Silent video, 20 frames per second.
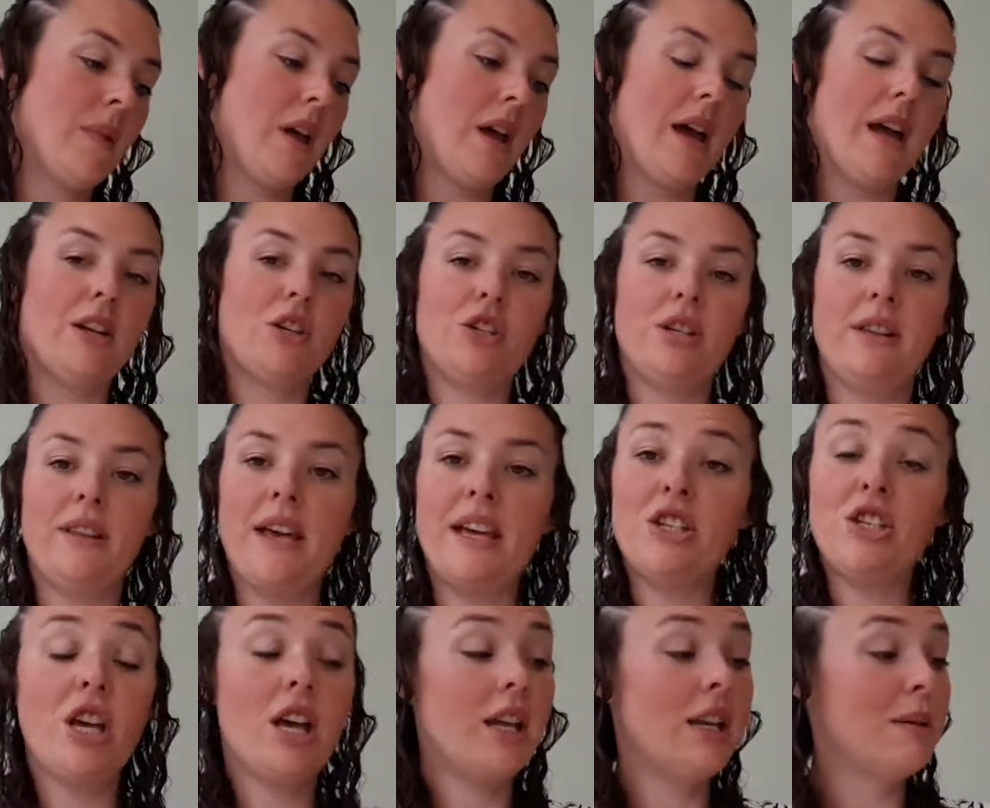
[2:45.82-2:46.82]
Actually, they're
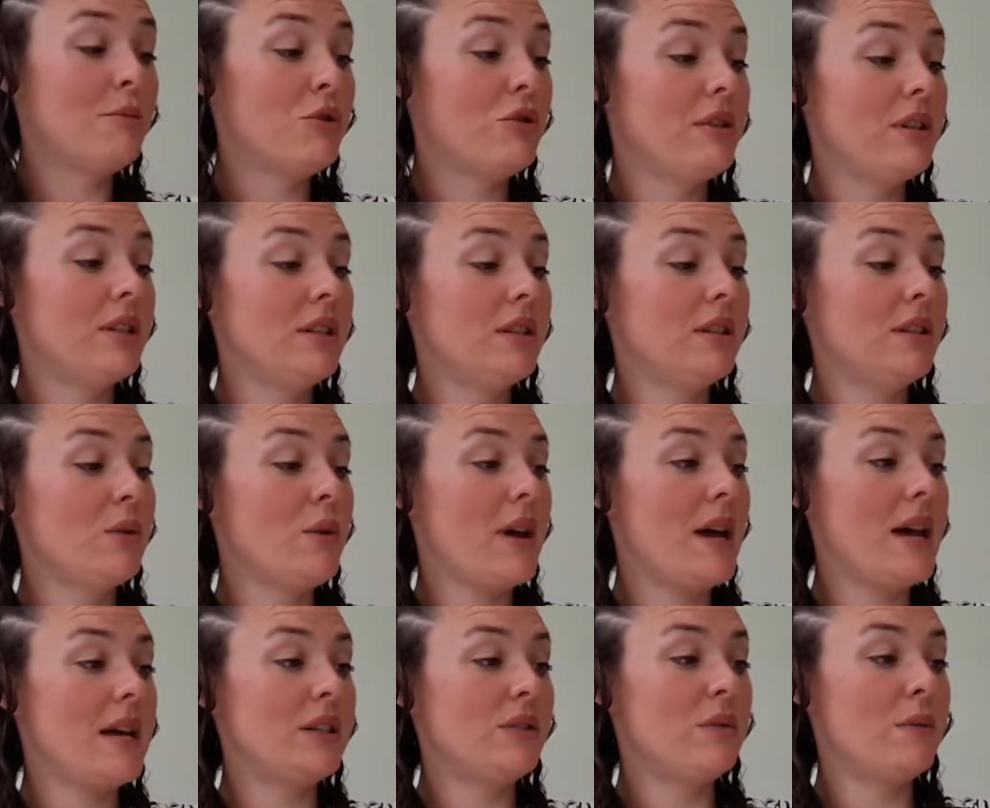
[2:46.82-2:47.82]
turning more into
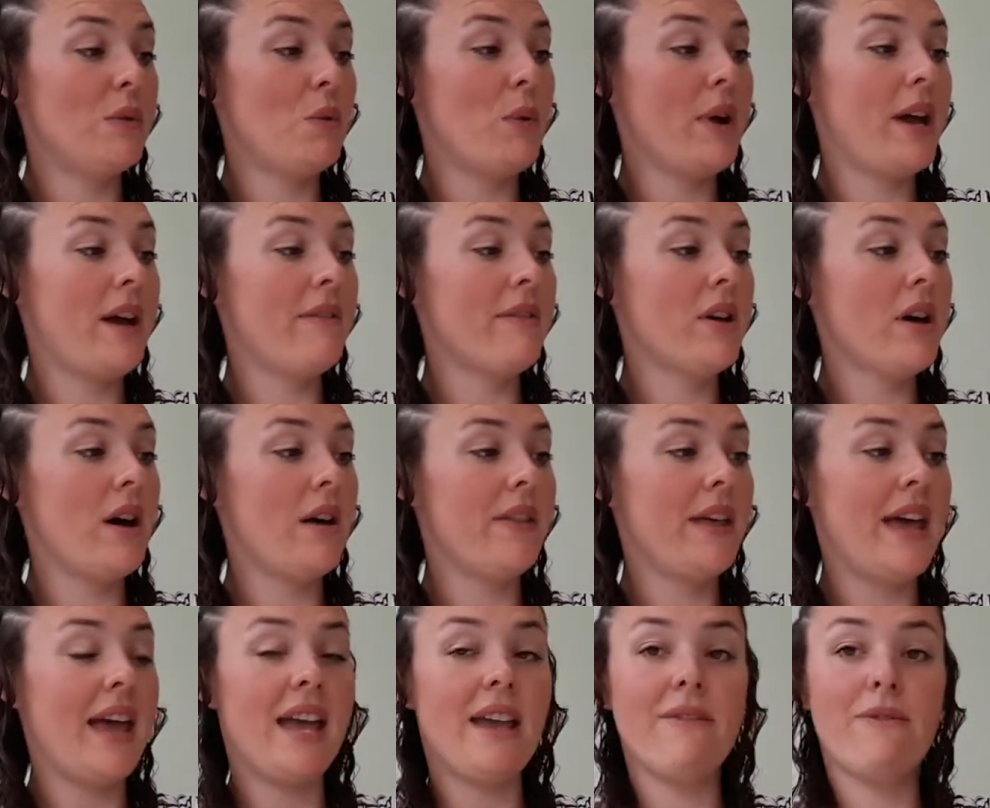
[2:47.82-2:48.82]
squares from the way I've cut
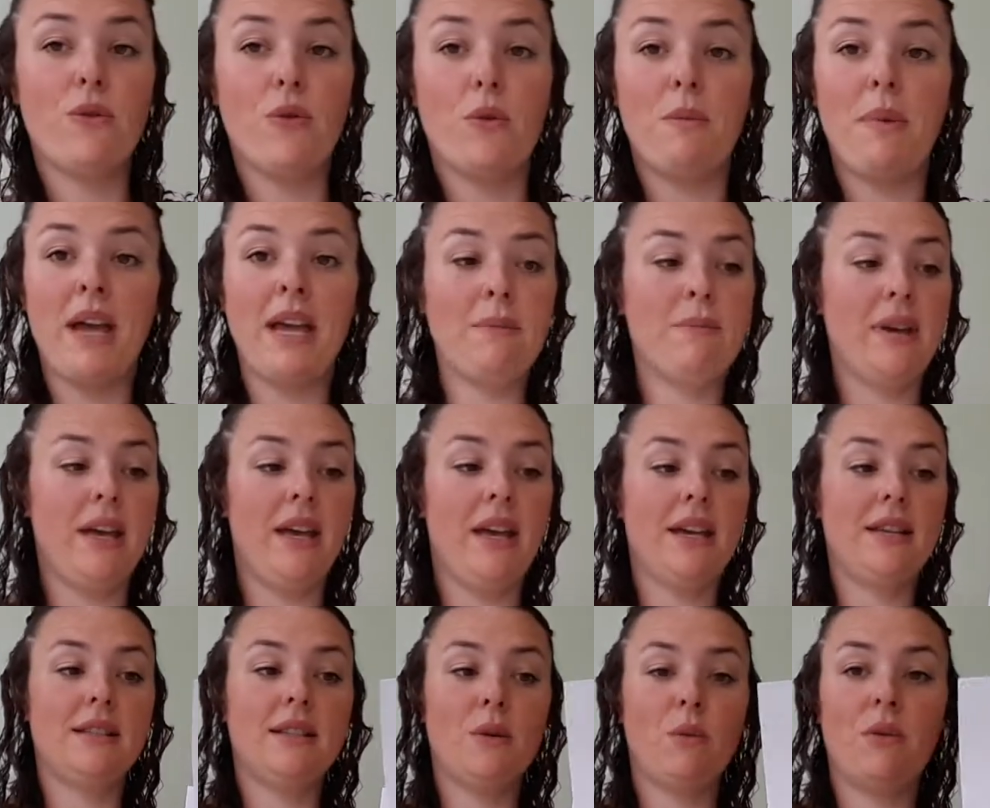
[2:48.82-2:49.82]
the A4 paper
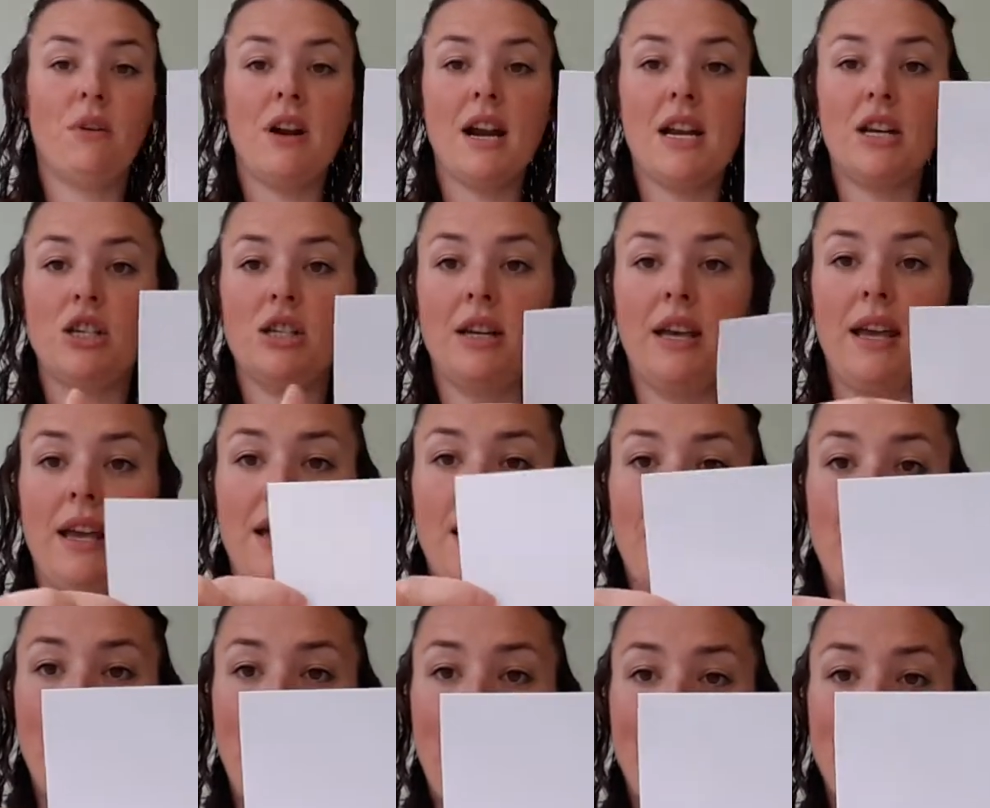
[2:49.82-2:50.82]
here. So we're actually
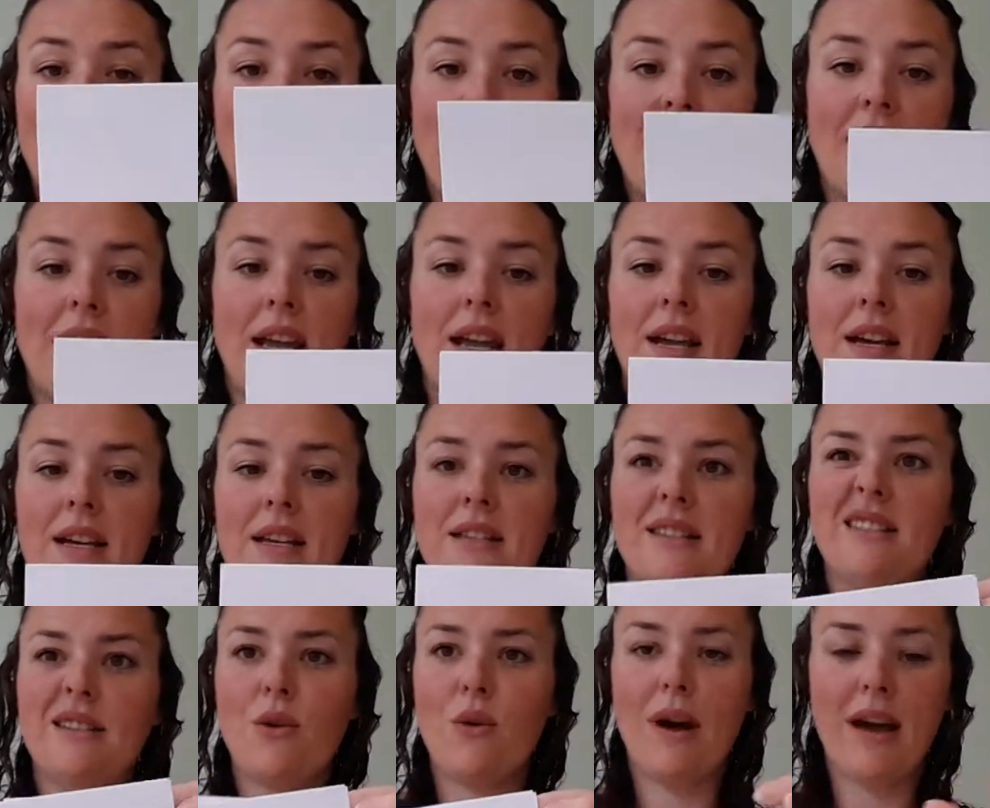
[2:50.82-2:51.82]
making
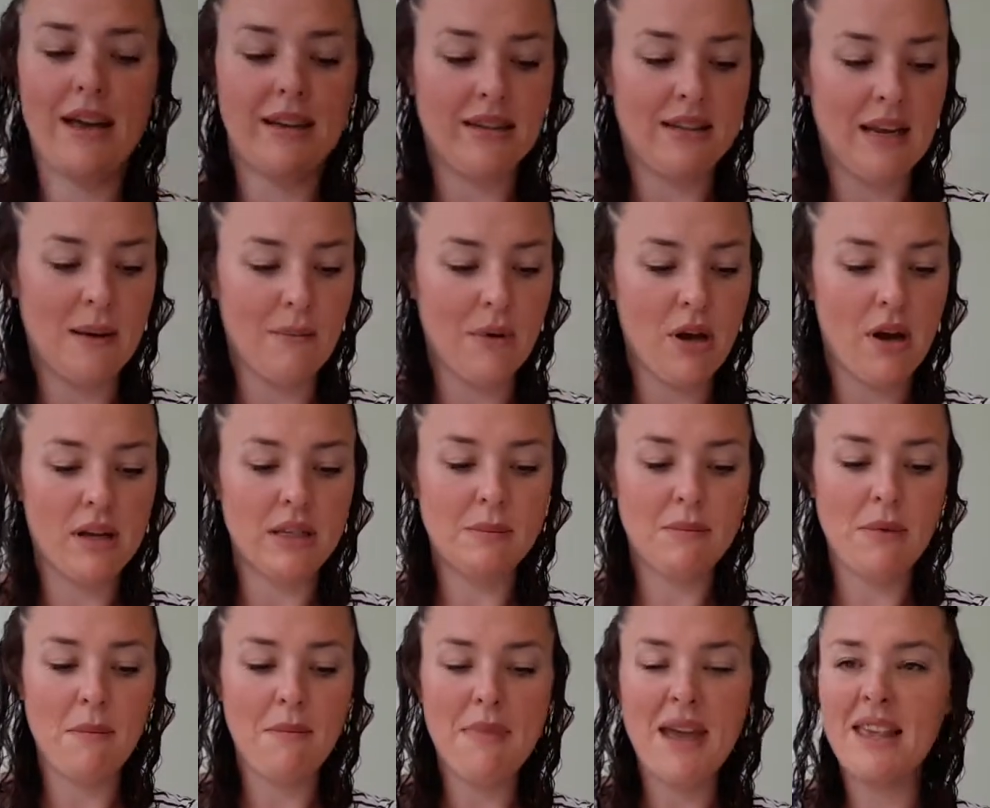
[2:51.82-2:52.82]
square snap cards,
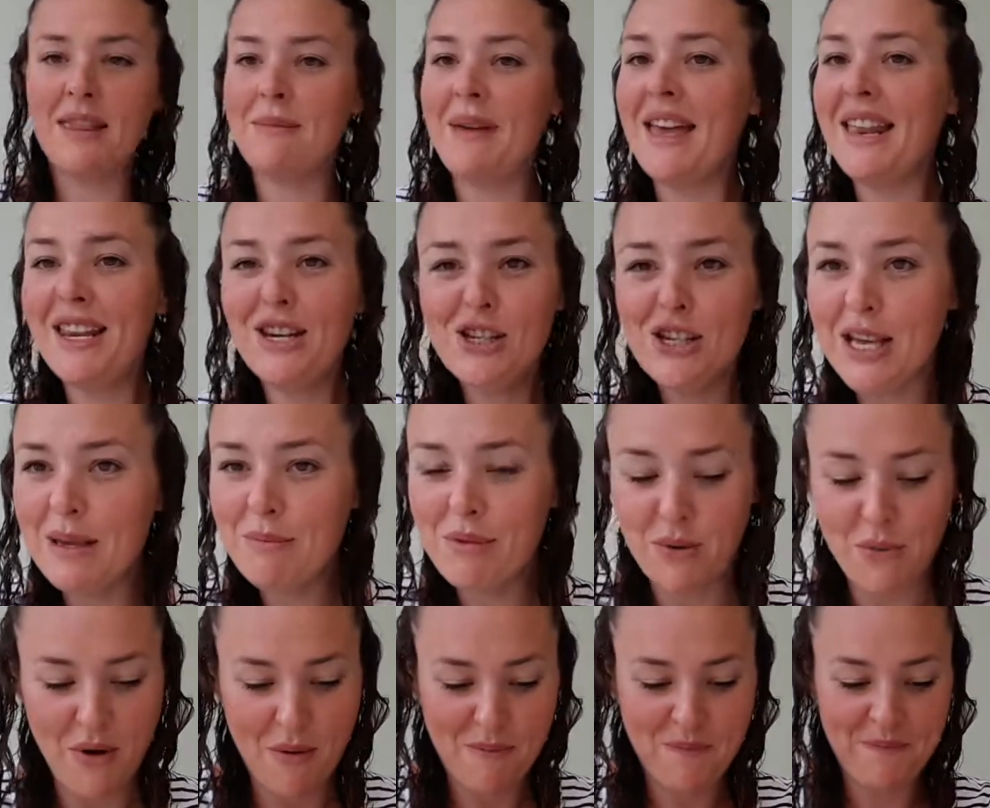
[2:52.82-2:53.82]
but make them any shape
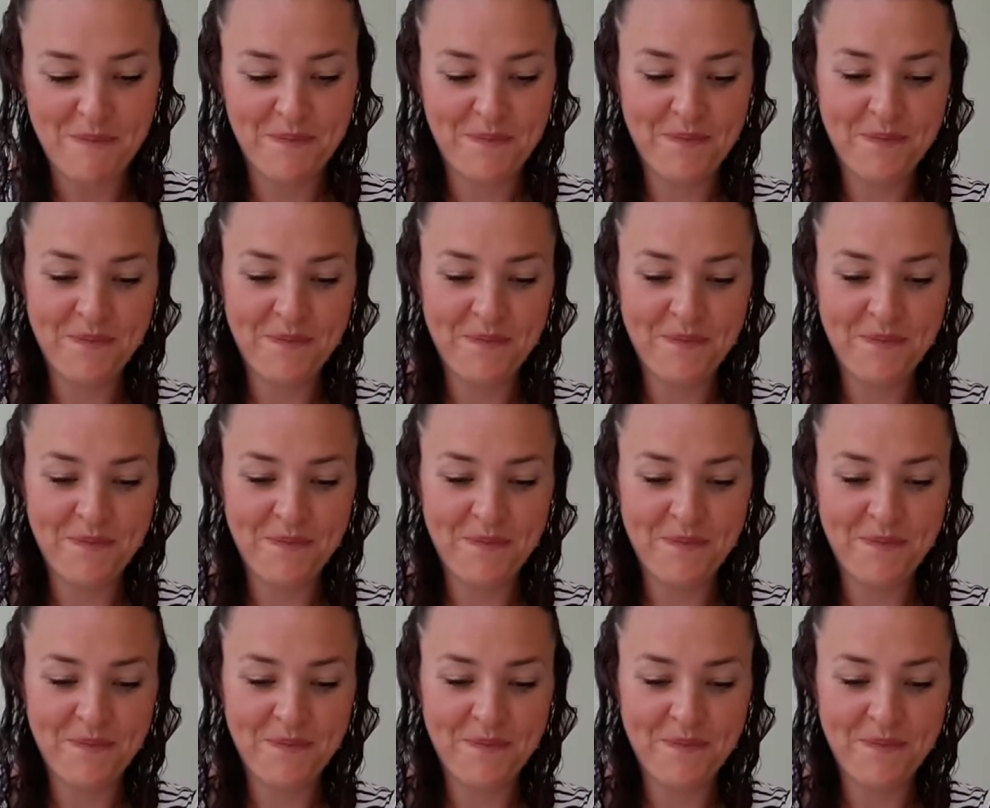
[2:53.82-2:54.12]
you want.